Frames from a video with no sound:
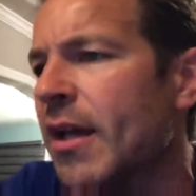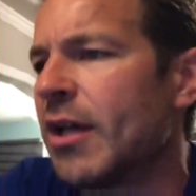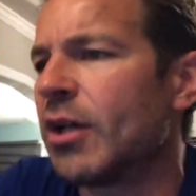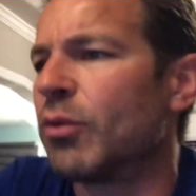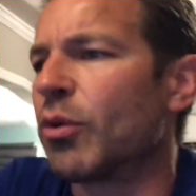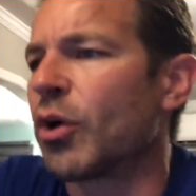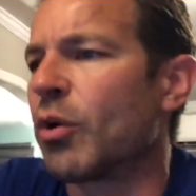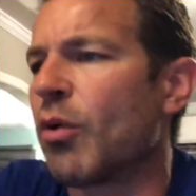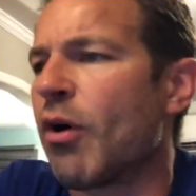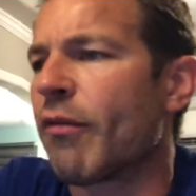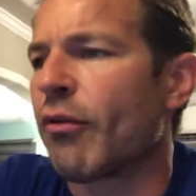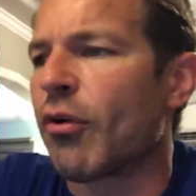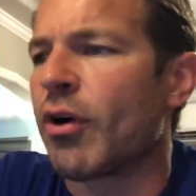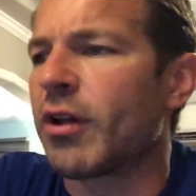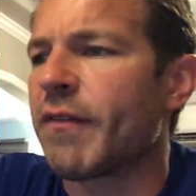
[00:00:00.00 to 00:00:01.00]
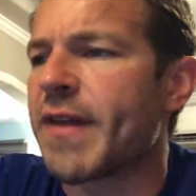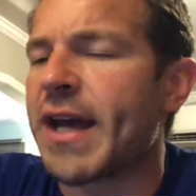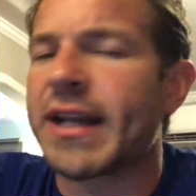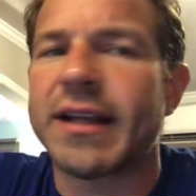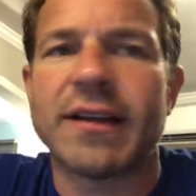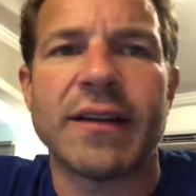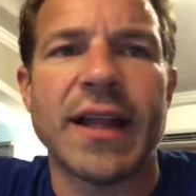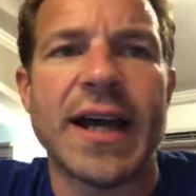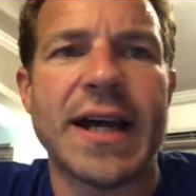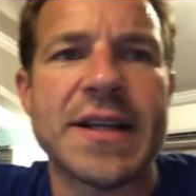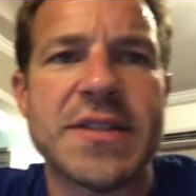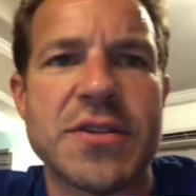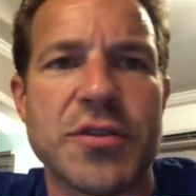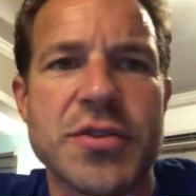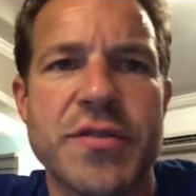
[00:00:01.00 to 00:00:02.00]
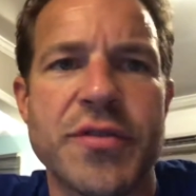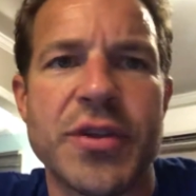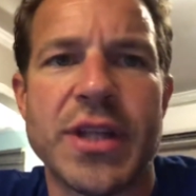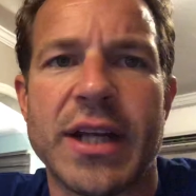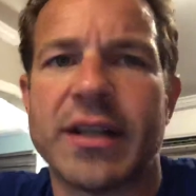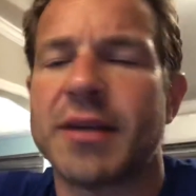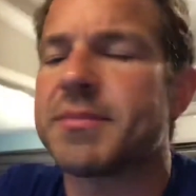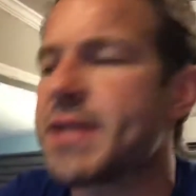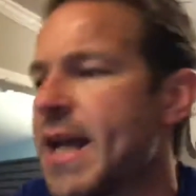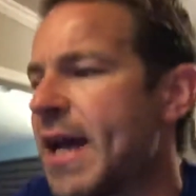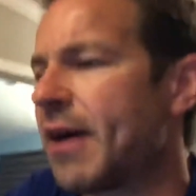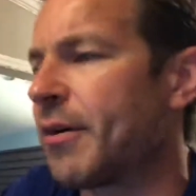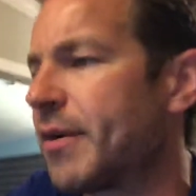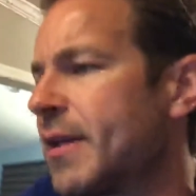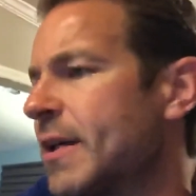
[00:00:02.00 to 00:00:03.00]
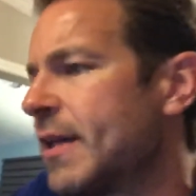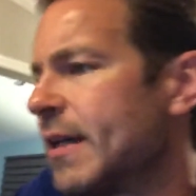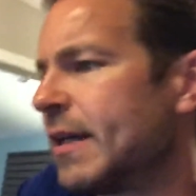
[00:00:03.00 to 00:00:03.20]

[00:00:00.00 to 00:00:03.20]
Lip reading: We'll go over all of that in class. Those of you that come down